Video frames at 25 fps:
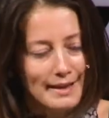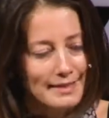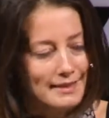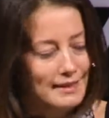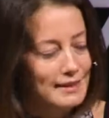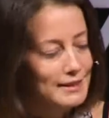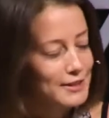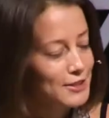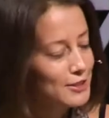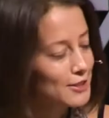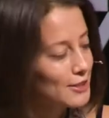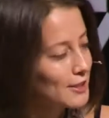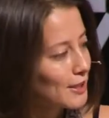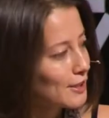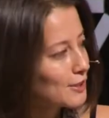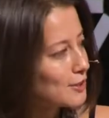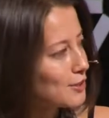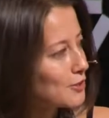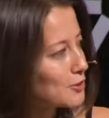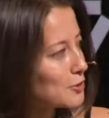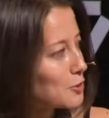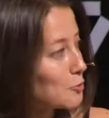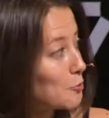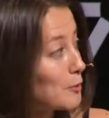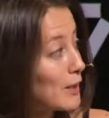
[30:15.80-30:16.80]
think there's
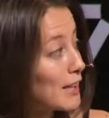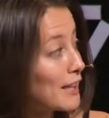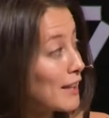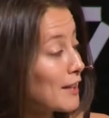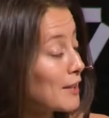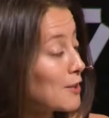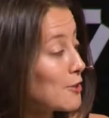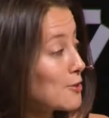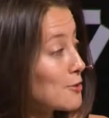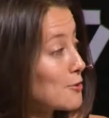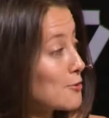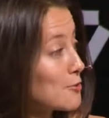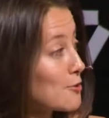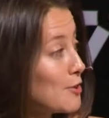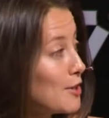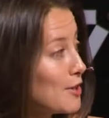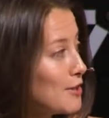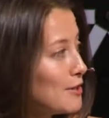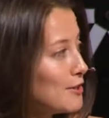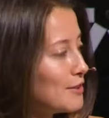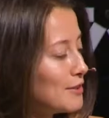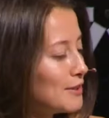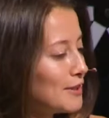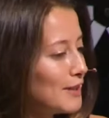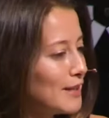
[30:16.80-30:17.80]
technology we can
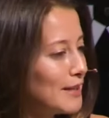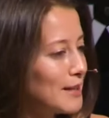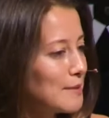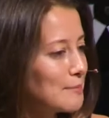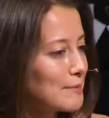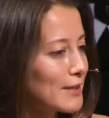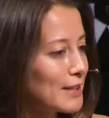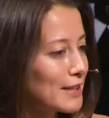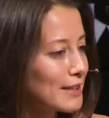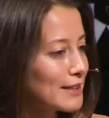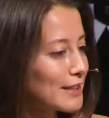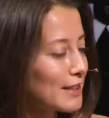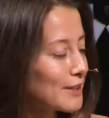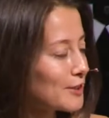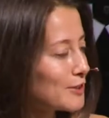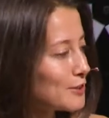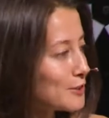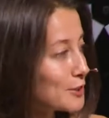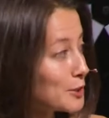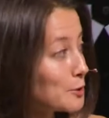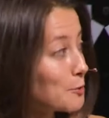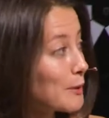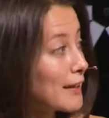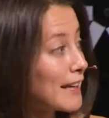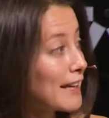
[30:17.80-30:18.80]
control. There are
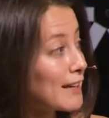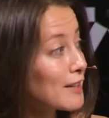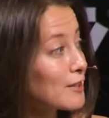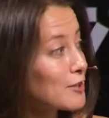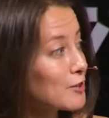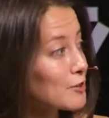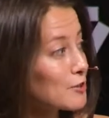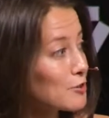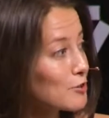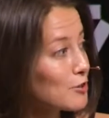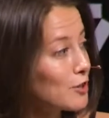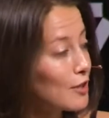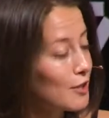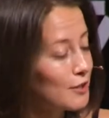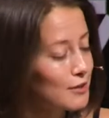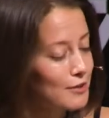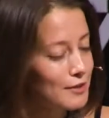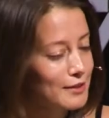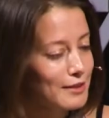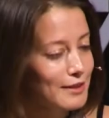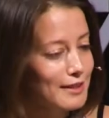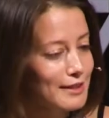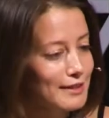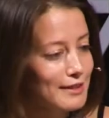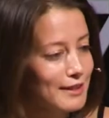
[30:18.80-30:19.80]
technologies we can
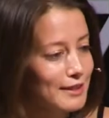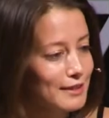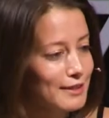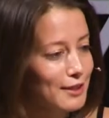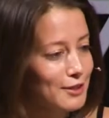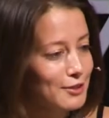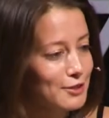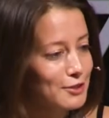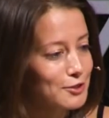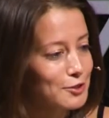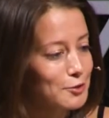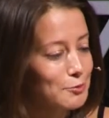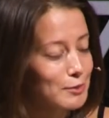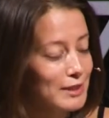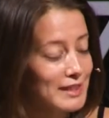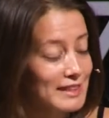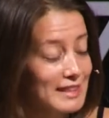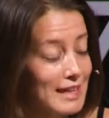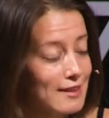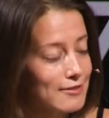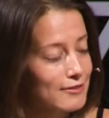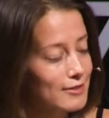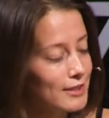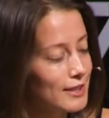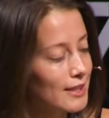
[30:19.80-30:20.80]
control, and the technology we
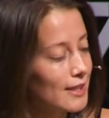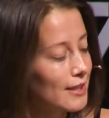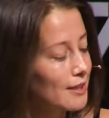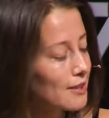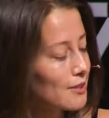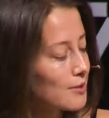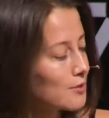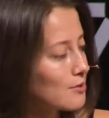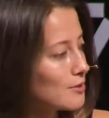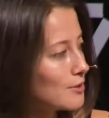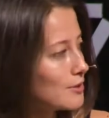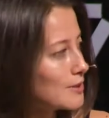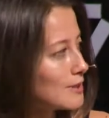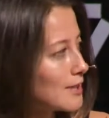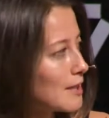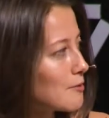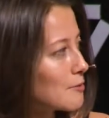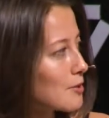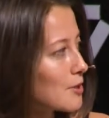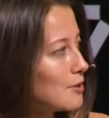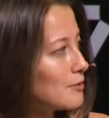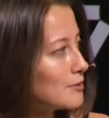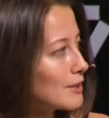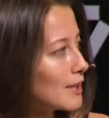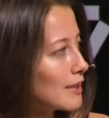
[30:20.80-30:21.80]
definitely can control is
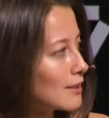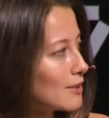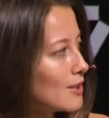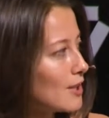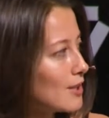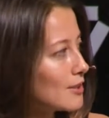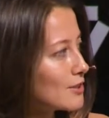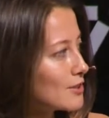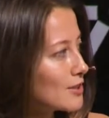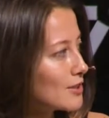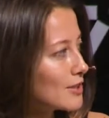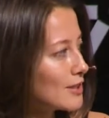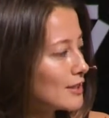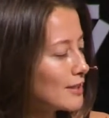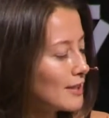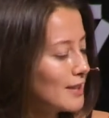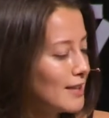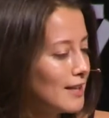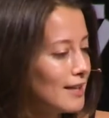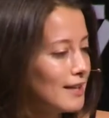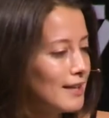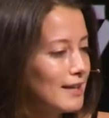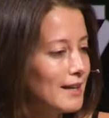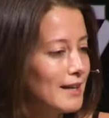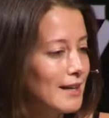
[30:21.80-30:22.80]
our own technology.
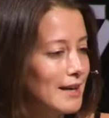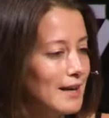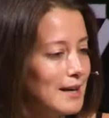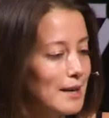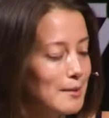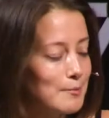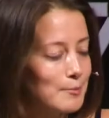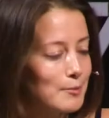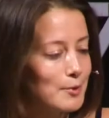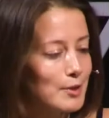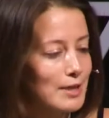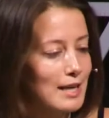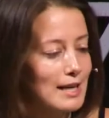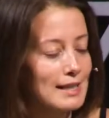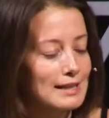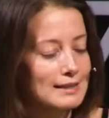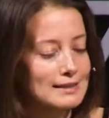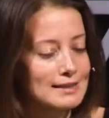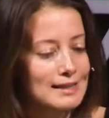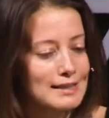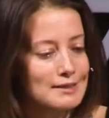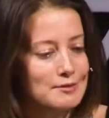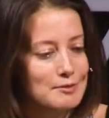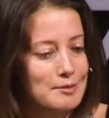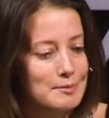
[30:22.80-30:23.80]
What
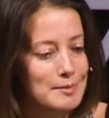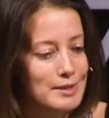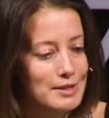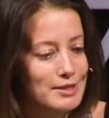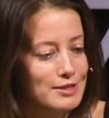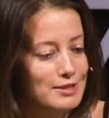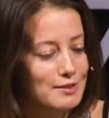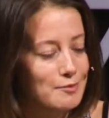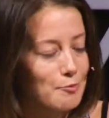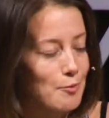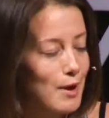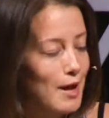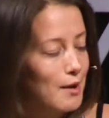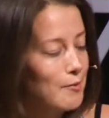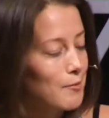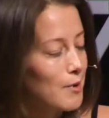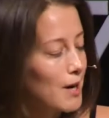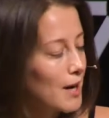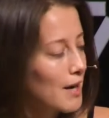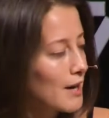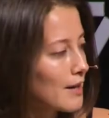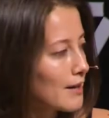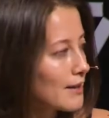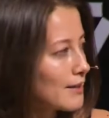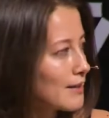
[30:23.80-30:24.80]
Aleksandra mentioned,
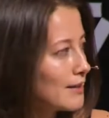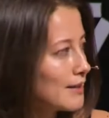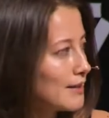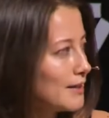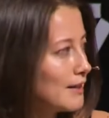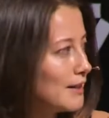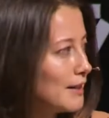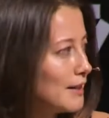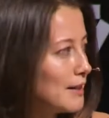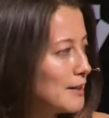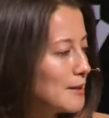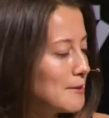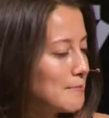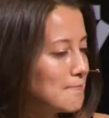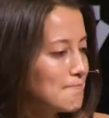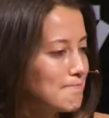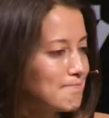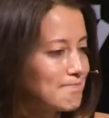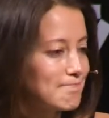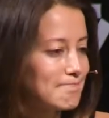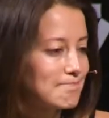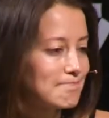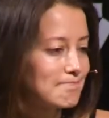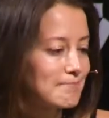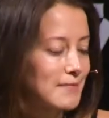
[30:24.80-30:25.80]
wetware.
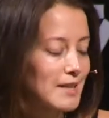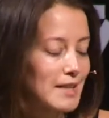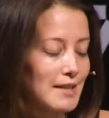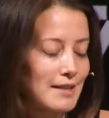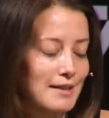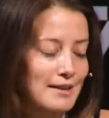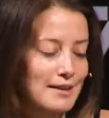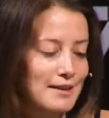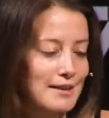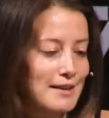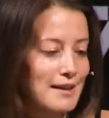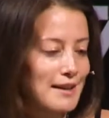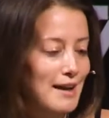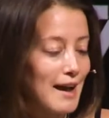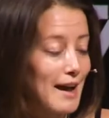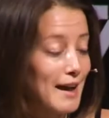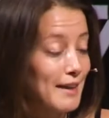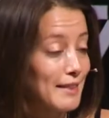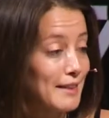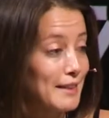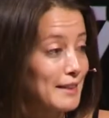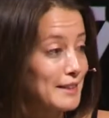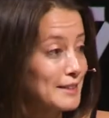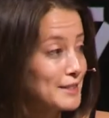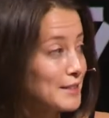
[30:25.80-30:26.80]
I
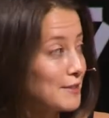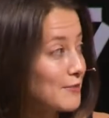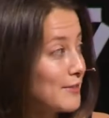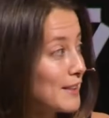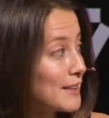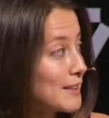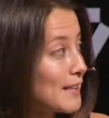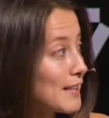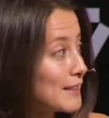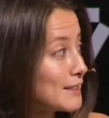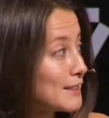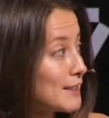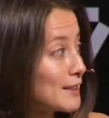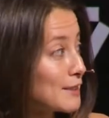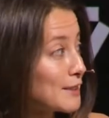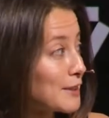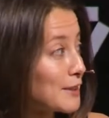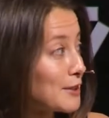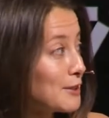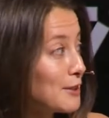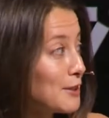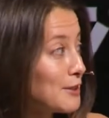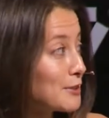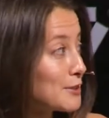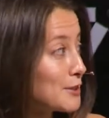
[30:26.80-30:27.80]
think it's a fantastic
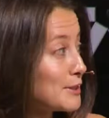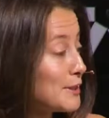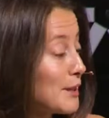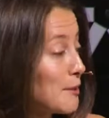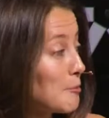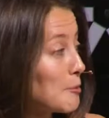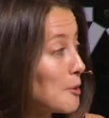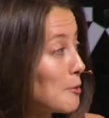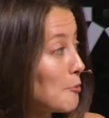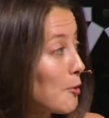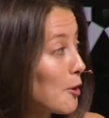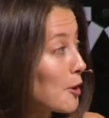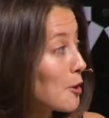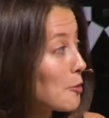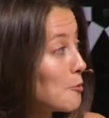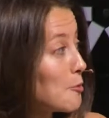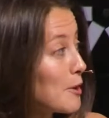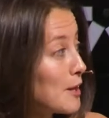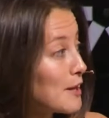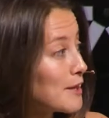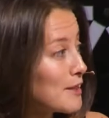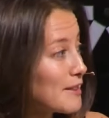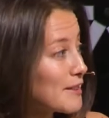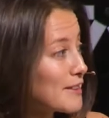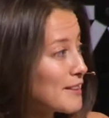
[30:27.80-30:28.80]
technology that we work
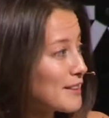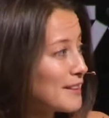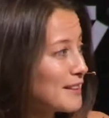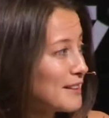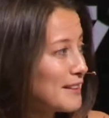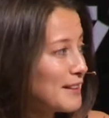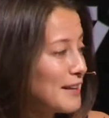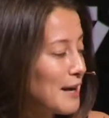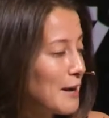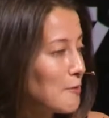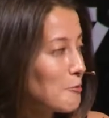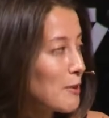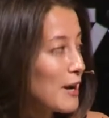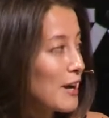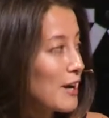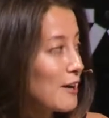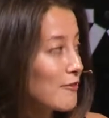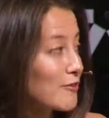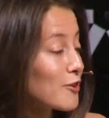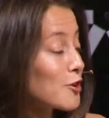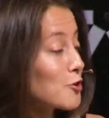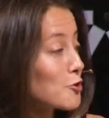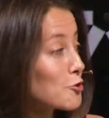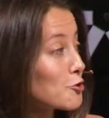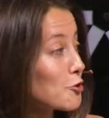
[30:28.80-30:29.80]
with. We
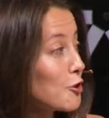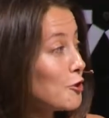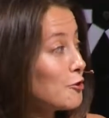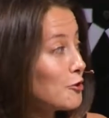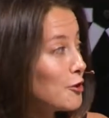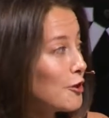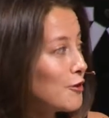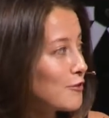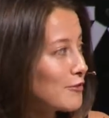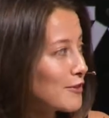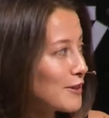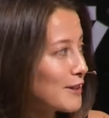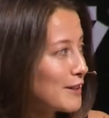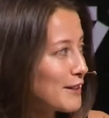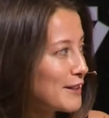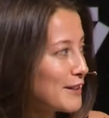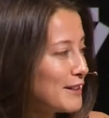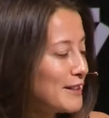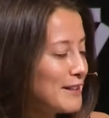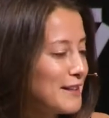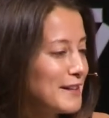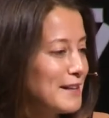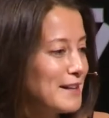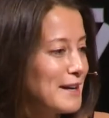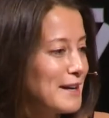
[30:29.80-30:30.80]
have control over.